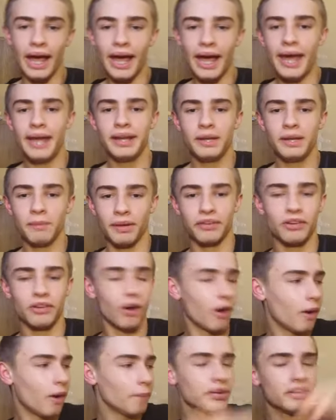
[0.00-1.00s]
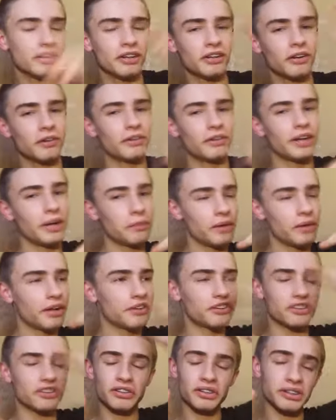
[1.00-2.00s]
Anyways, I'm gonna go now.
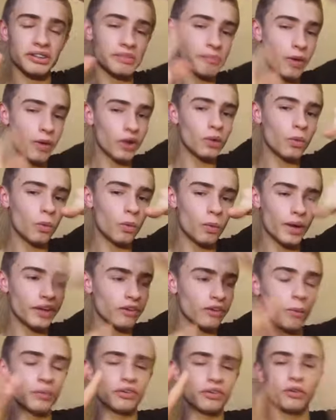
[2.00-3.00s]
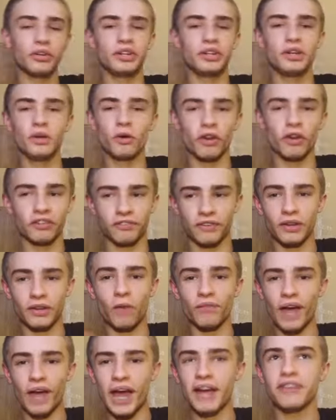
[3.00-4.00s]
Smile always. I want to know what you guys think
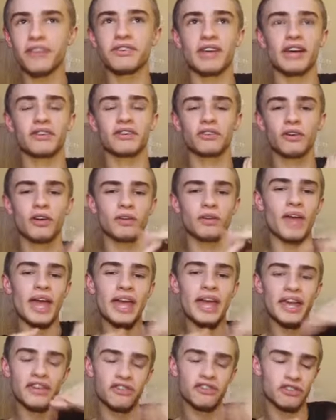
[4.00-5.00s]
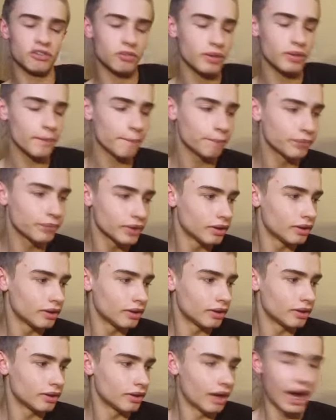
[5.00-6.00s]
of X Sector and the history.
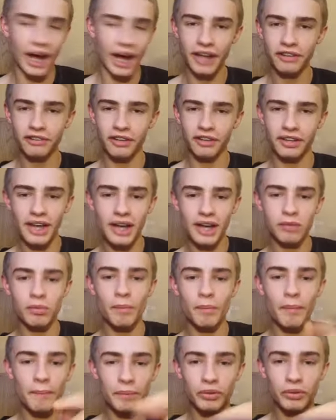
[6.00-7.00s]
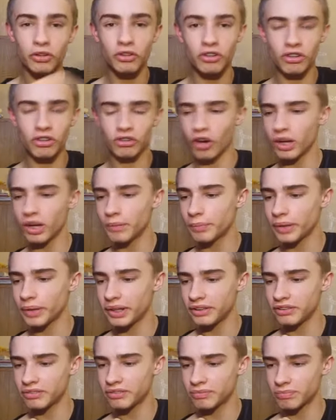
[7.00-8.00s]
And yeah, remember to subscribe
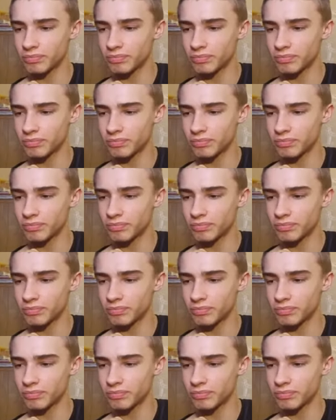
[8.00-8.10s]
and